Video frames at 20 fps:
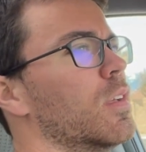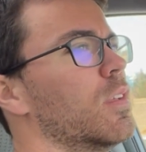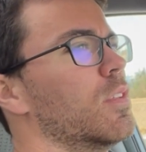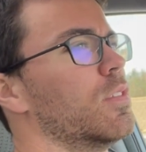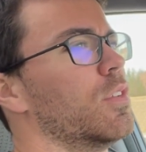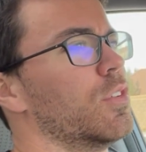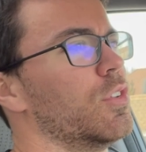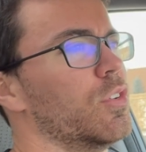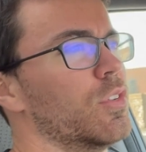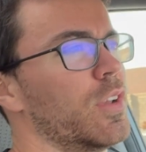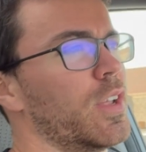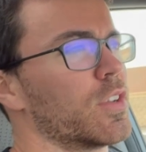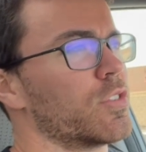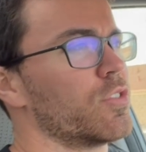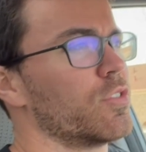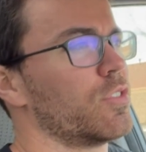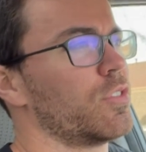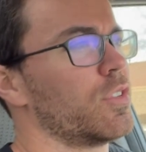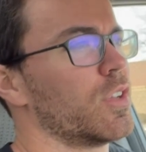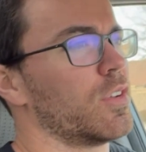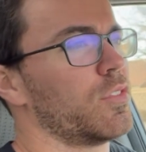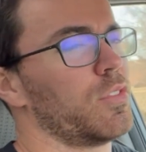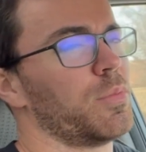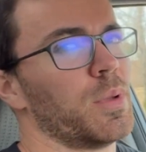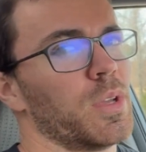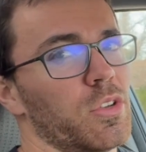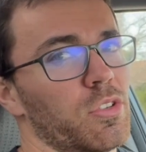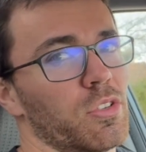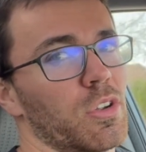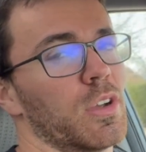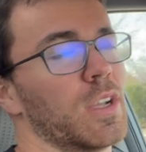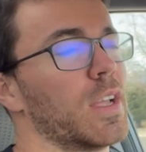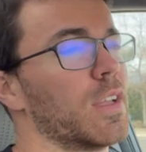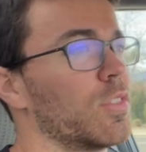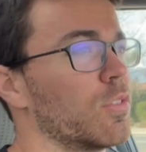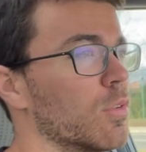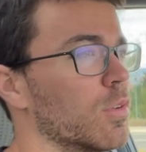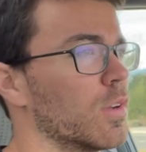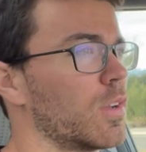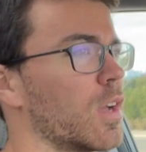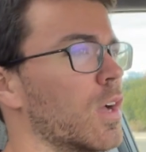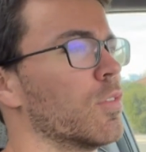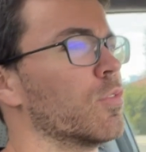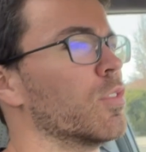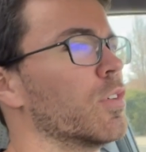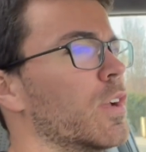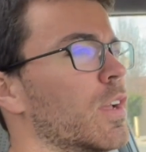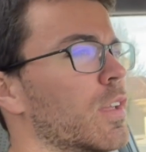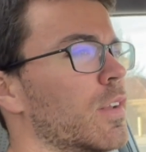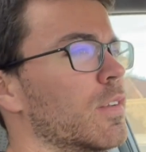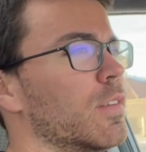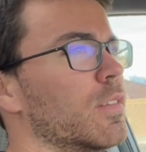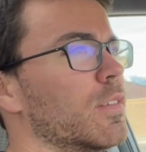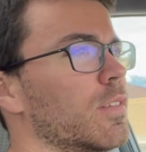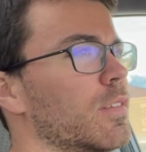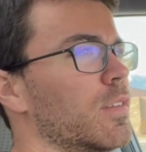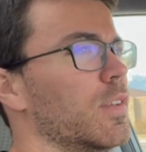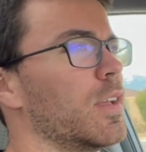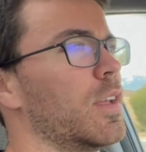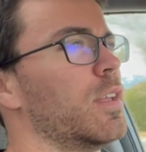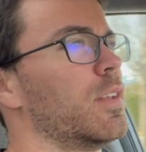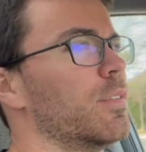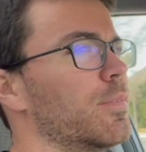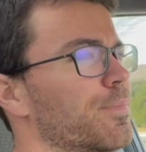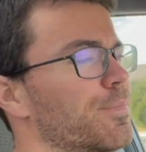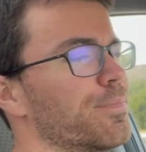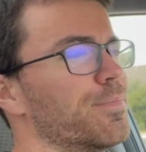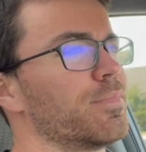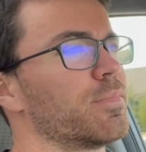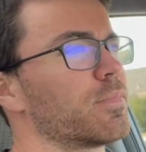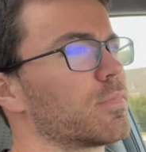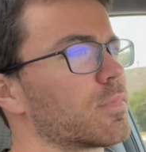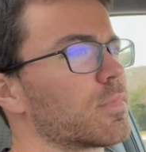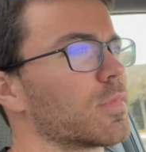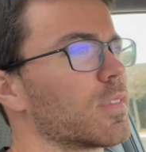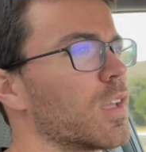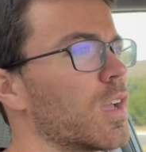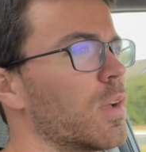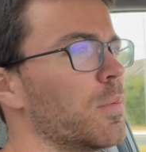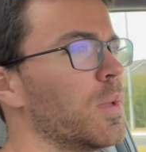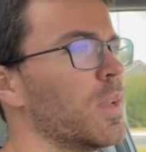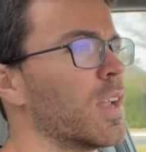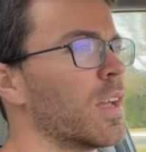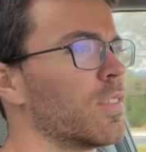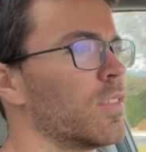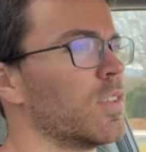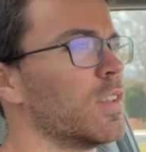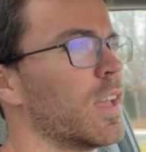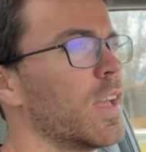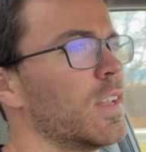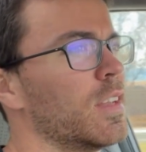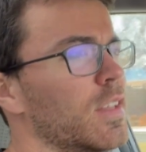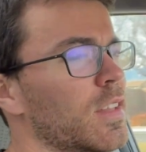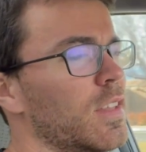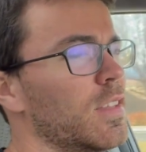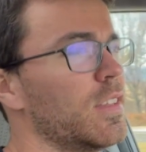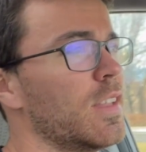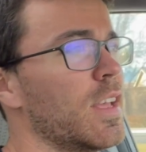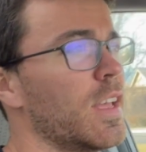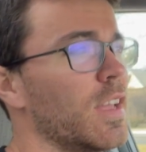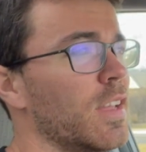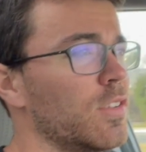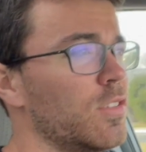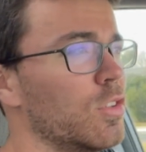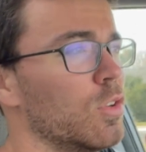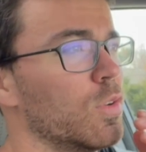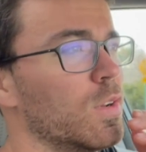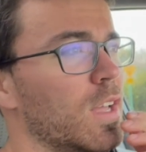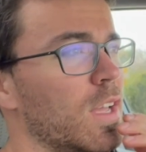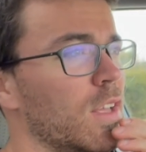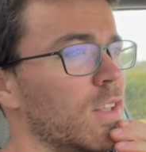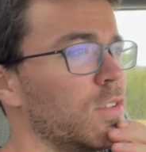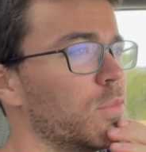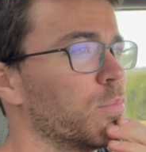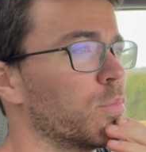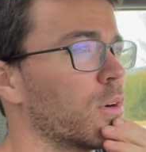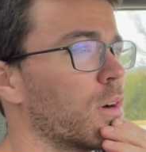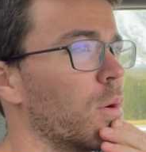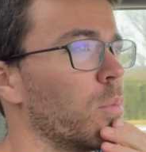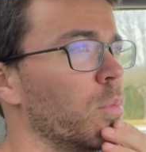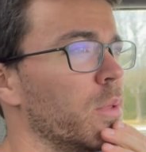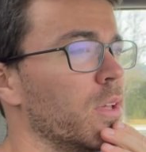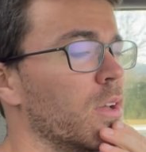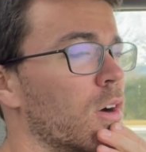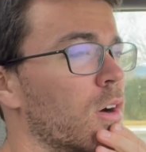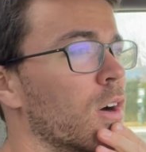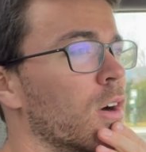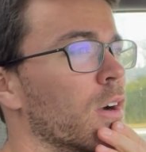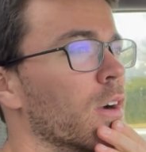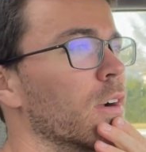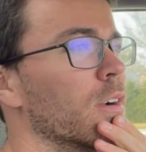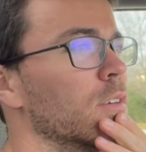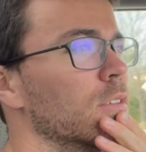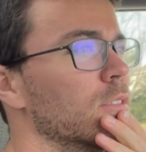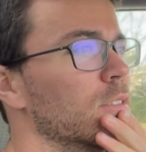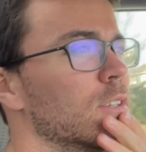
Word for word: So doing extra stuff to make sure I get the recovery and and I mean at the end of the day, two days probably are